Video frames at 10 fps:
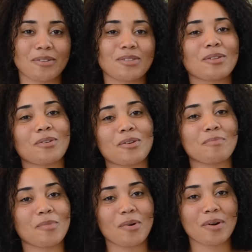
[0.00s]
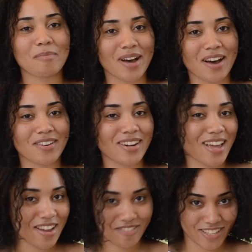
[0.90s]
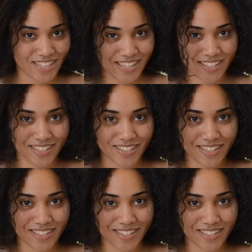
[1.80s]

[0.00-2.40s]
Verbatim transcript: to learn more about everything.